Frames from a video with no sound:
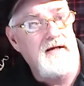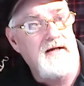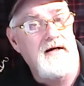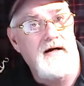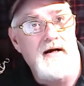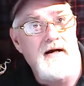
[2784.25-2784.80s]

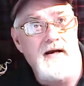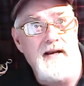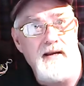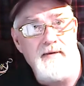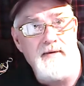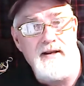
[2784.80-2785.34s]
Then
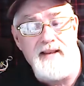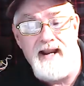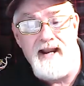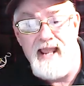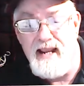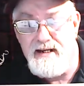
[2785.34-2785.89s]
I went up to
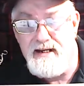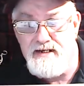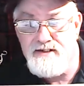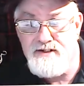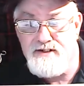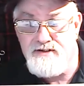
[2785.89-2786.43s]
lager because
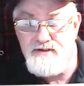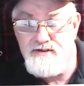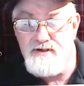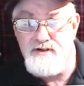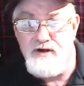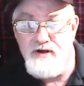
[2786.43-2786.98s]
the
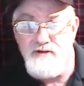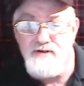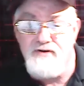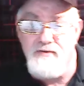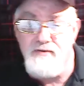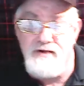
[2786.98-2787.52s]
doctor
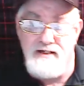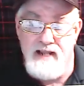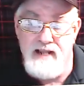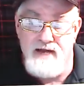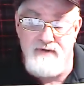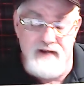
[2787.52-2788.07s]
told me to
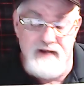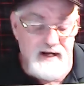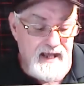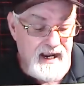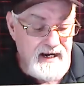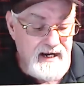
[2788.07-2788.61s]
start drinking
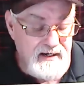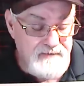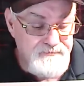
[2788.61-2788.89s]
lager.